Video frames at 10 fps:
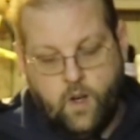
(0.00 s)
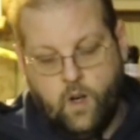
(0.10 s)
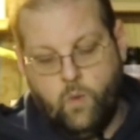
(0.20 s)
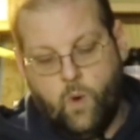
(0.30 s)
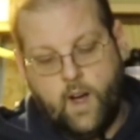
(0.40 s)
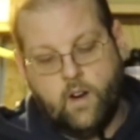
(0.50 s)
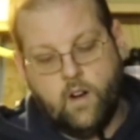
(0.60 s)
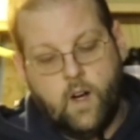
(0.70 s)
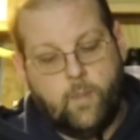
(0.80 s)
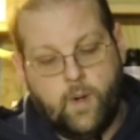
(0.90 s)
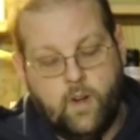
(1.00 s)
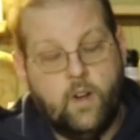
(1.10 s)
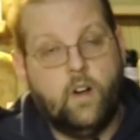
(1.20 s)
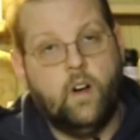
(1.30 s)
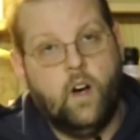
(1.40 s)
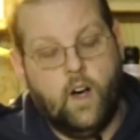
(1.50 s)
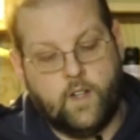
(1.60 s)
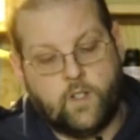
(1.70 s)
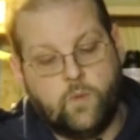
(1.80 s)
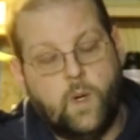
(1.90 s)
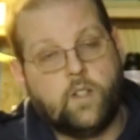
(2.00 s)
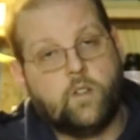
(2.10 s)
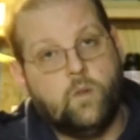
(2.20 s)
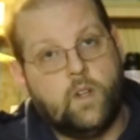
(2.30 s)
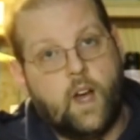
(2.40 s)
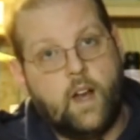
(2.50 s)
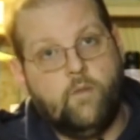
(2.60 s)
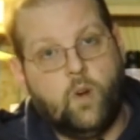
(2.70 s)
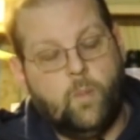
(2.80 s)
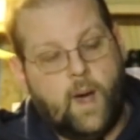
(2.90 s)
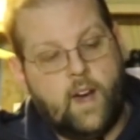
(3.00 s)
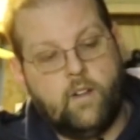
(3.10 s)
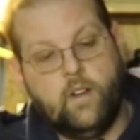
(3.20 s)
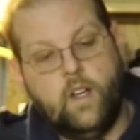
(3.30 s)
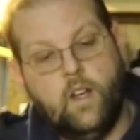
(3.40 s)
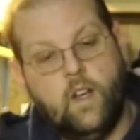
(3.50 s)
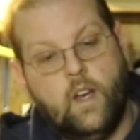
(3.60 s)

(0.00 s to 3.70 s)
wire up a switch to a 9-volt battery